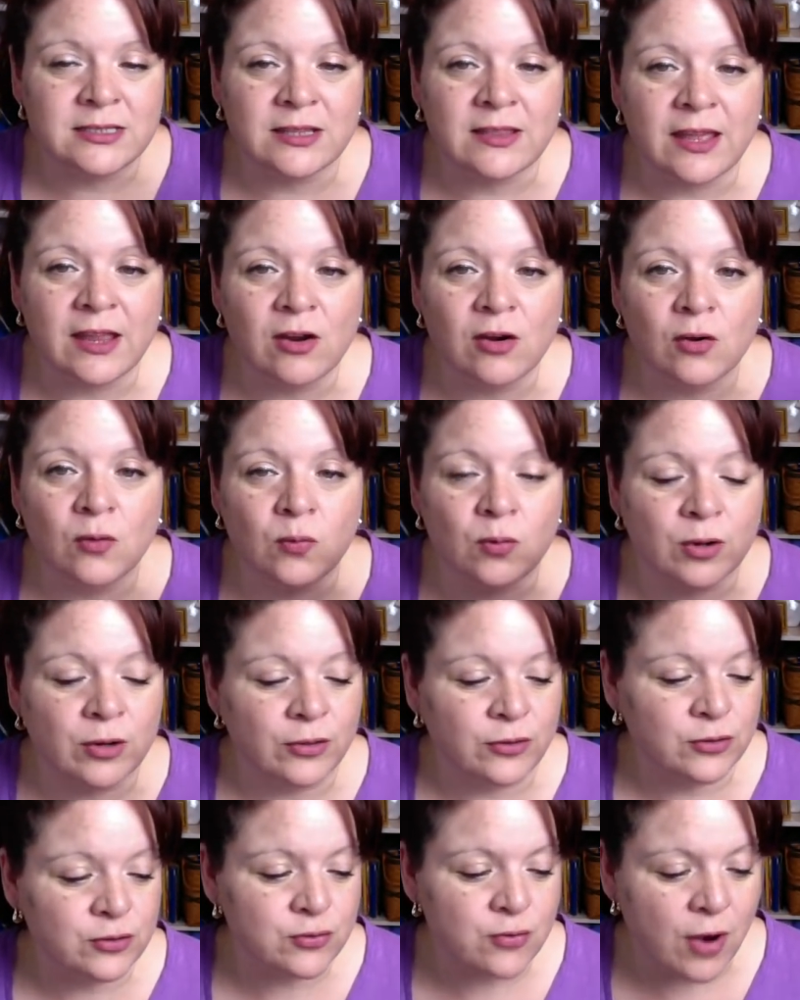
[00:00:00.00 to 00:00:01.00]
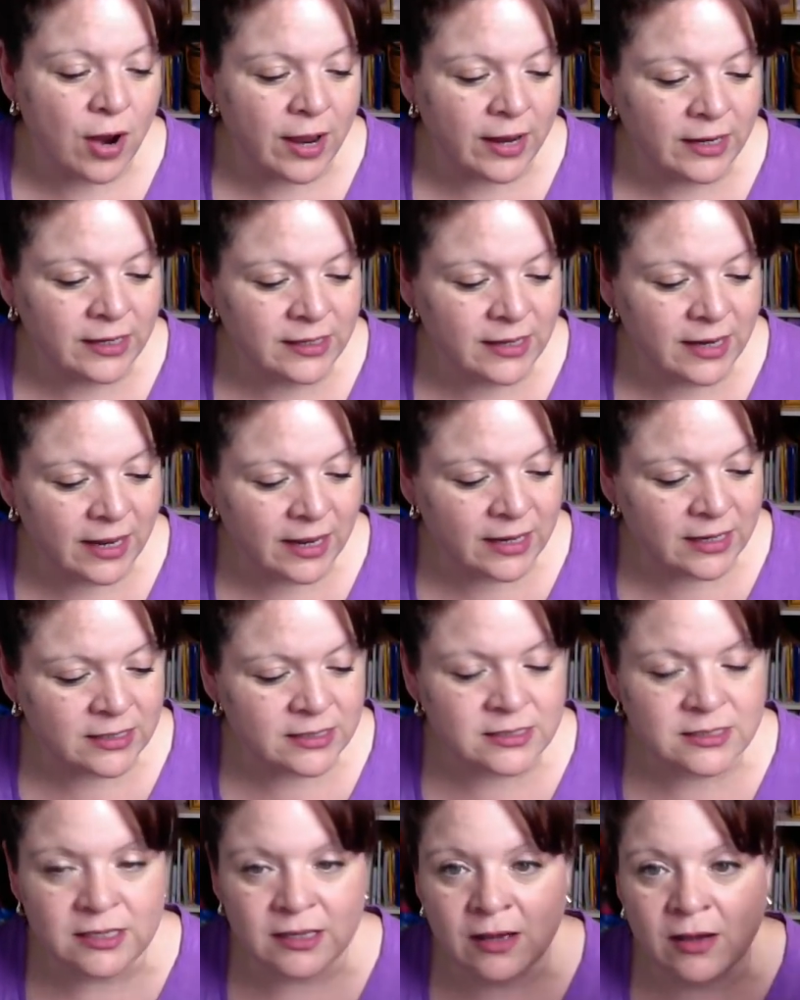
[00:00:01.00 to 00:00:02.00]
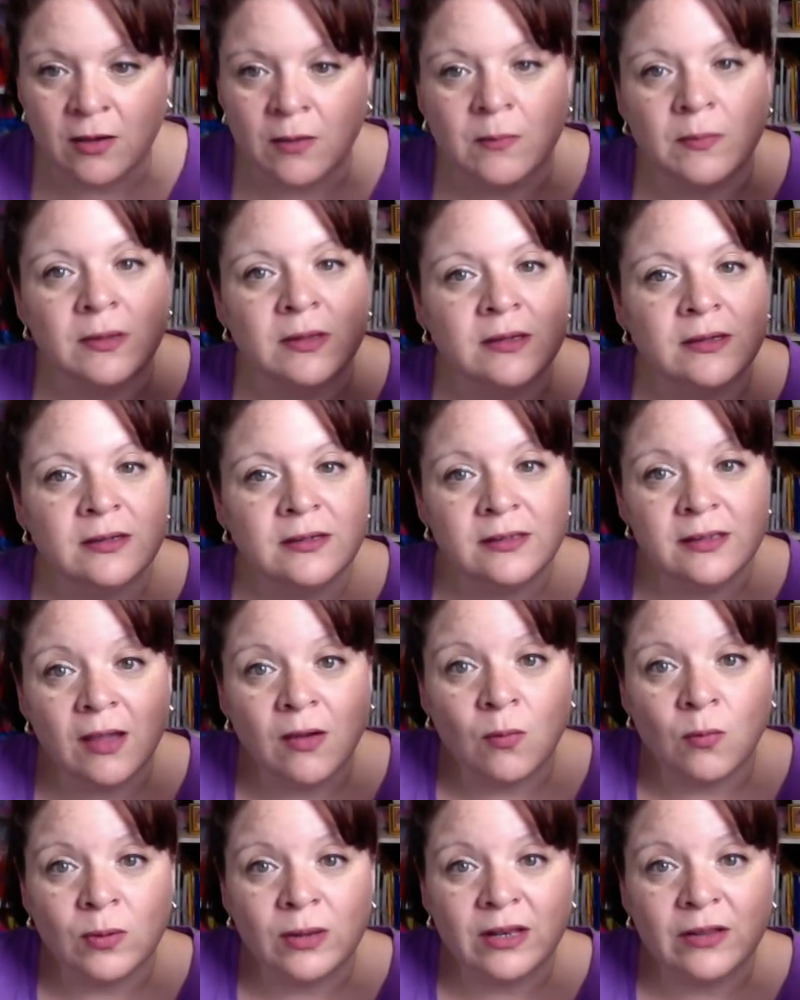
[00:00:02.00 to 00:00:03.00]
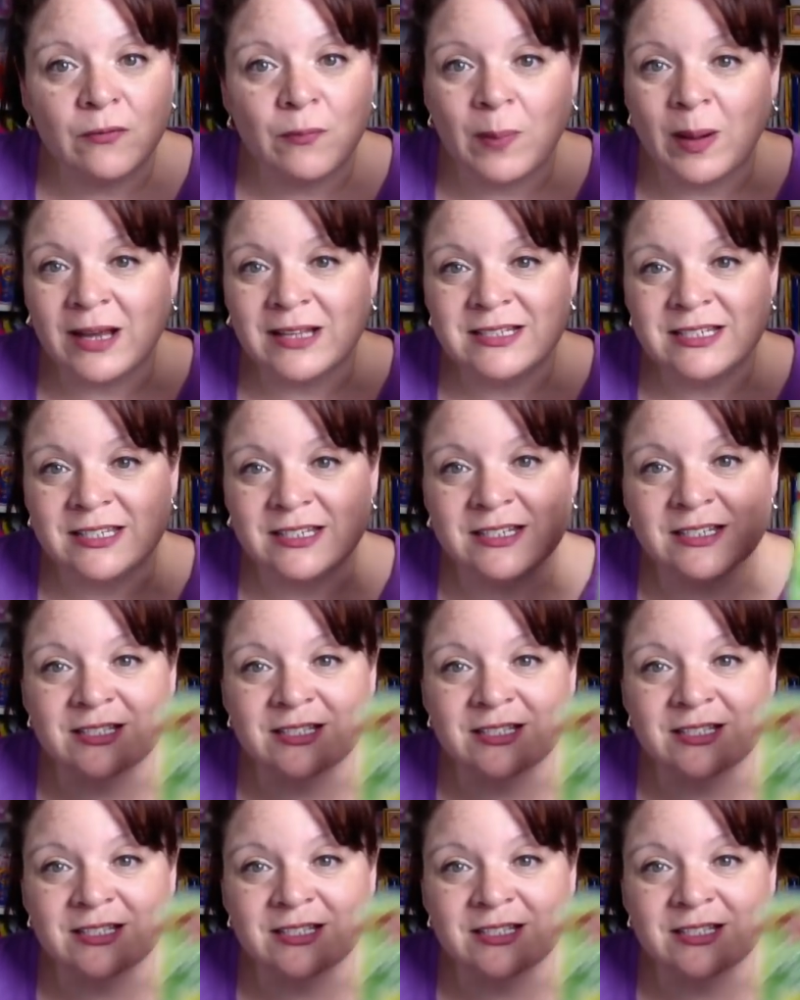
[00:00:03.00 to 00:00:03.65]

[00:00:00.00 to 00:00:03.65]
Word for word: They are worth trying and um, yeah, we love pasta.